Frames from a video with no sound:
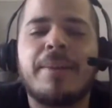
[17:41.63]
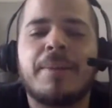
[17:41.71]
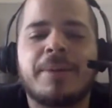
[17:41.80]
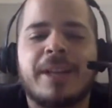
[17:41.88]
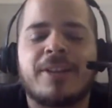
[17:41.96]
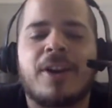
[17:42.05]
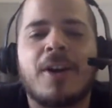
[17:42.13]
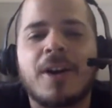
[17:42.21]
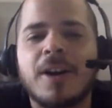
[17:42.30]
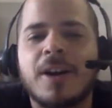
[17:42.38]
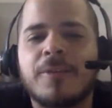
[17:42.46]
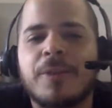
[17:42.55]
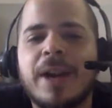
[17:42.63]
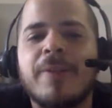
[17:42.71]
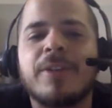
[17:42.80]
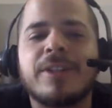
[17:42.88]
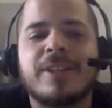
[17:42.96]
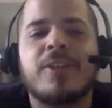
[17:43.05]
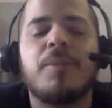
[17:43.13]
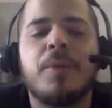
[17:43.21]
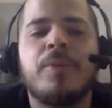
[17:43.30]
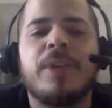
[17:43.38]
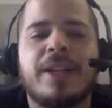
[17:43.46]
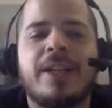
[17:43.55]
Abrams has a hard on for every single
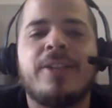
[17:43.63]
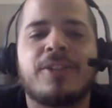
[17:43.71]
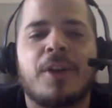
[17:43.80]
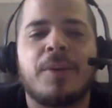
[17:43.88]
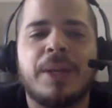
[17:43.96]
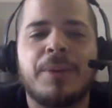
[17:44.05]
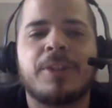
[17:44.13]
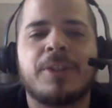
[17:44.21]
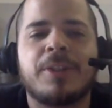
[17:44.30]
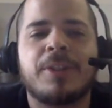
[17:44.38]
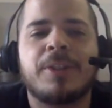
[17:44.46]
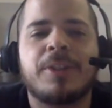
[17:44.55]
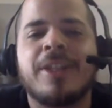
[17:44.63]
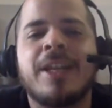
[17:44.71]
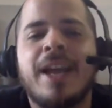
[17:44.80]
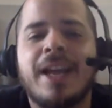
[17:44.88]
movie that he saw when he was a child,